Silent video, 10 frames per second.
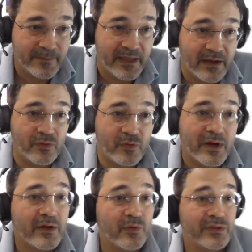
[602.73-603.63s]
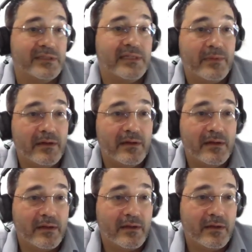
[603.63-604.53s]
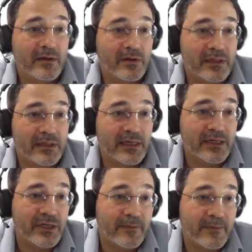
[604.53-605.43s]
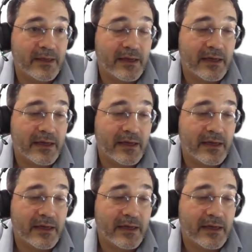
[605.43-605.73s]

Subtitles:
the FOI with XAML authentication,